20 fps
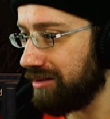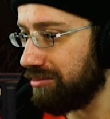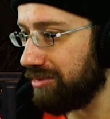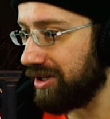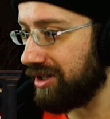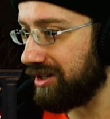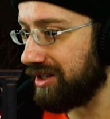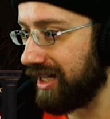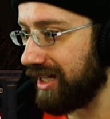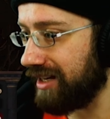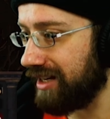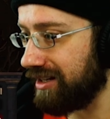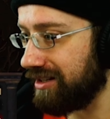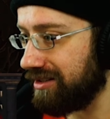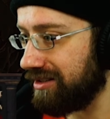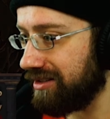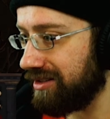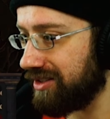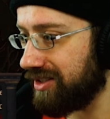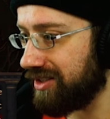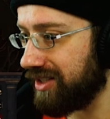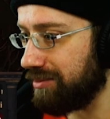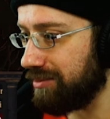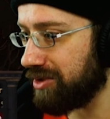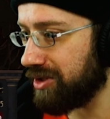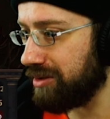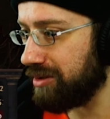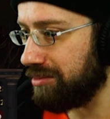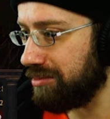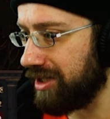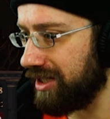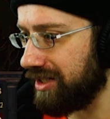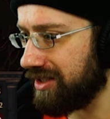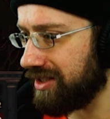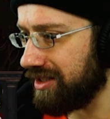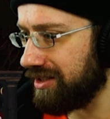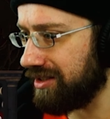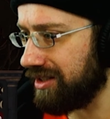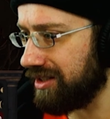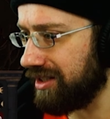but that seems to be
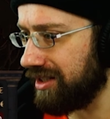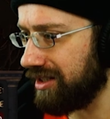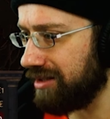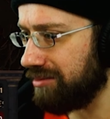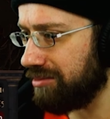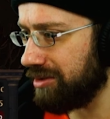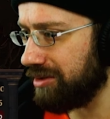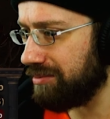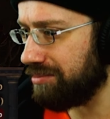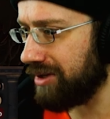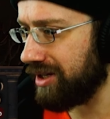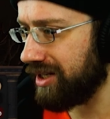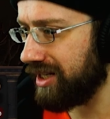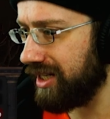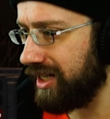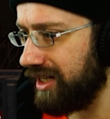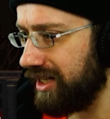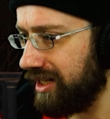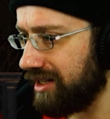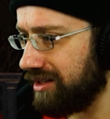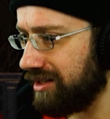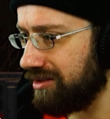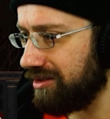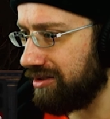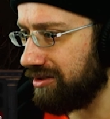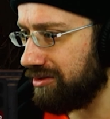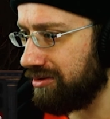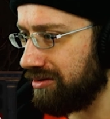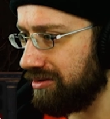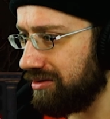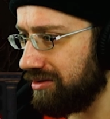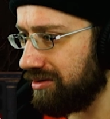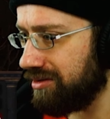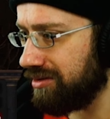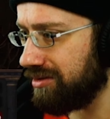still a little bit buggy. I don't know,